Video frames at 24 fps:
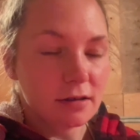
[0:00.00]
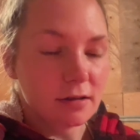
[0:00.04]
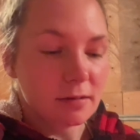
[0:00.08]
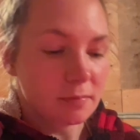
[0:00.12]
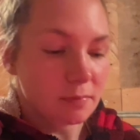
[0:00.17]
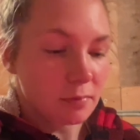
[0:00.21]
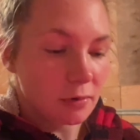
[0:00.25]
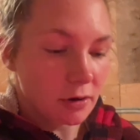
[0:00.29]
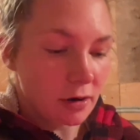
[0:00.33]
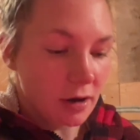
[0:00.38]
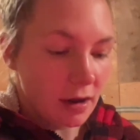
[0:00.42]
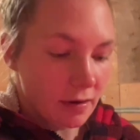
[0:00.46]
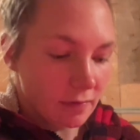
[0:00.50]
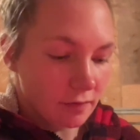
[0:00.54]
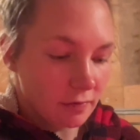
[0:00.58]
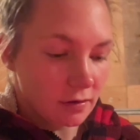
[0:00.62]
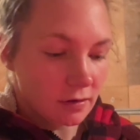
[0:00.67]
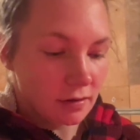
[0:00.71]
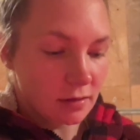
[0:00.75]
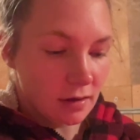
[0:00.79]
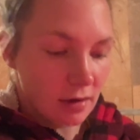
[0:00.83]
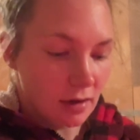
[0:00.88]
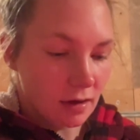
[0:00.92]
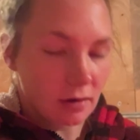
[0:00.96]
put
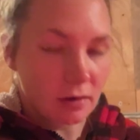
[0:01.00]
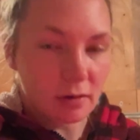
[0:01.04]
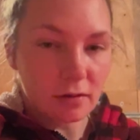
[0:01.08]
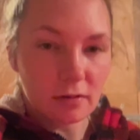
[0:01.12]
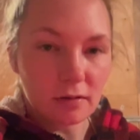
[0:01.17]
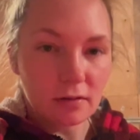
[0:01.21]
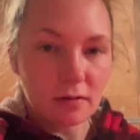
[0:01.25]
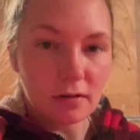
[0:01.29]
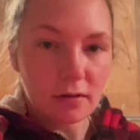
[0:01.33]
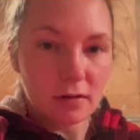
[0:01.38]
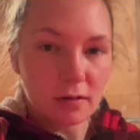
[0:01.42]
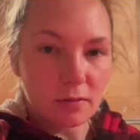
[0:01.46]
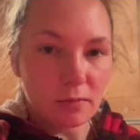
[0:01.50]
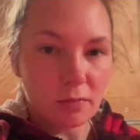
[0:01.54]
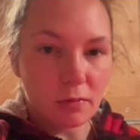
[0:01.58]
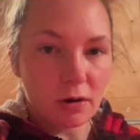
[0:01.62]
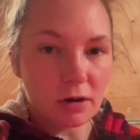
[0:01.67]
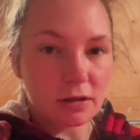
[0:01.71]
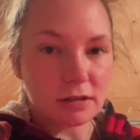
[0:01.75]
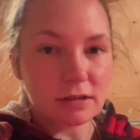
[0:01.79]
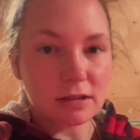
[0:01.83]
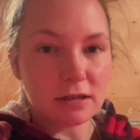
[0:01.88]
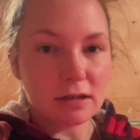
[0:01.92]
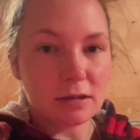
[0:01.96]
everything where
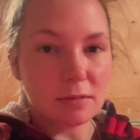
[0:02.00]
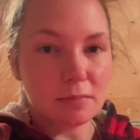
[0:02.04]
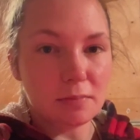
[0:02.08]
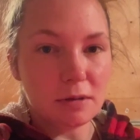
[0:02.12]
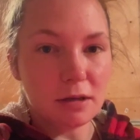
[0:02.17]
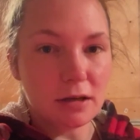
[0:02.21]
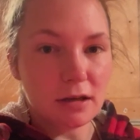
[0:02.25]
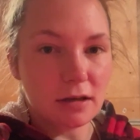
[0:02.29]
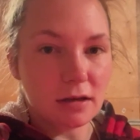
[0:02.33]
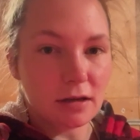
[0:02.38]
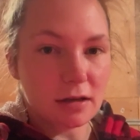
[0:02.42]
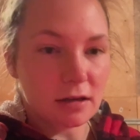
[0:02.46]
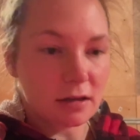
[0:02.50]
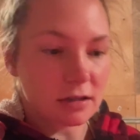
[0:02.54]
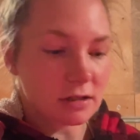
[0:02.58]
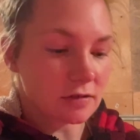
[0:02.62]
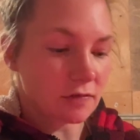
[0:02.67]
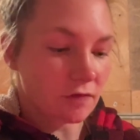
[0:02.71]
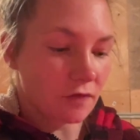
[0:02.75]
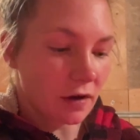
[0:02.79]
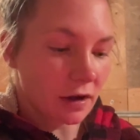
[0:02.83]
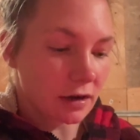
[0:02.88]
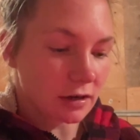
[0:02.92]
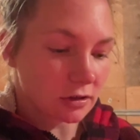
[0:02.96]
it's gonna be in its
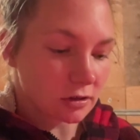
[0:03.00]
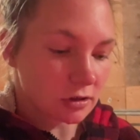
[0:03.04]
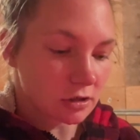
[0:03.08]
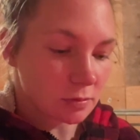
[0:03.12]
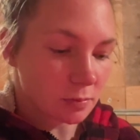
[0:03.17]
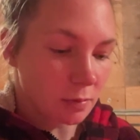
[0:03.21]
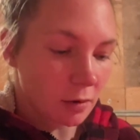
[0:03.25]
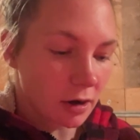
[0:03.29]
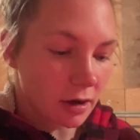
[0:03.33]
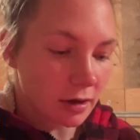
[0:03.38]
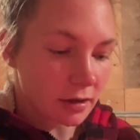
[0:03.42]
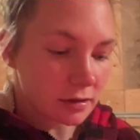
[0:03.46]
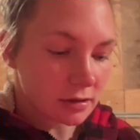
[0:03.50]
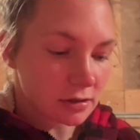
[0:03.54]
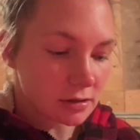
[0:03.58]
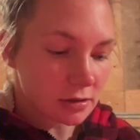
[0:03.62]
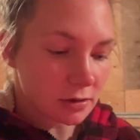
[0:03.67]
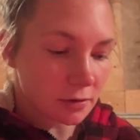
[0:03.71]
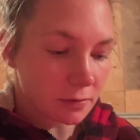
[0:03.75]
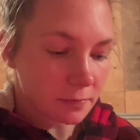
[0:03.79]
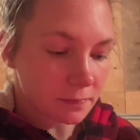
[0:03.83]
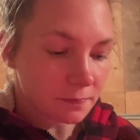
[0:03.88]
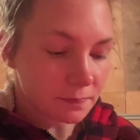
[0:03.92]
final spot. So